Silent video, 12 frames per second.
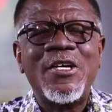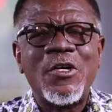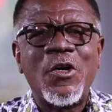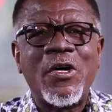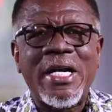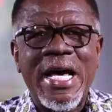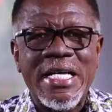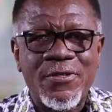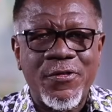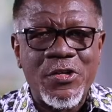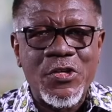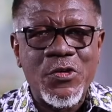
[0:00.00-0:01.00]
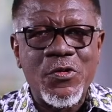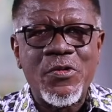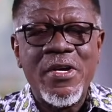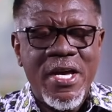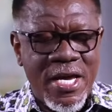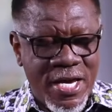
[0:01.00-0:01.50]
God has for
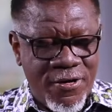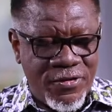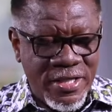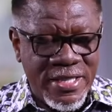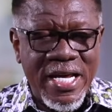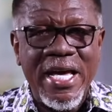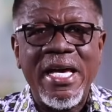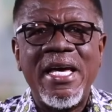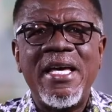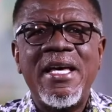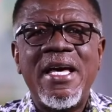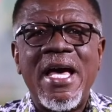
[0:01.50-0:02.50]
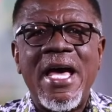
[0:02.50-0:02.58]
you every day,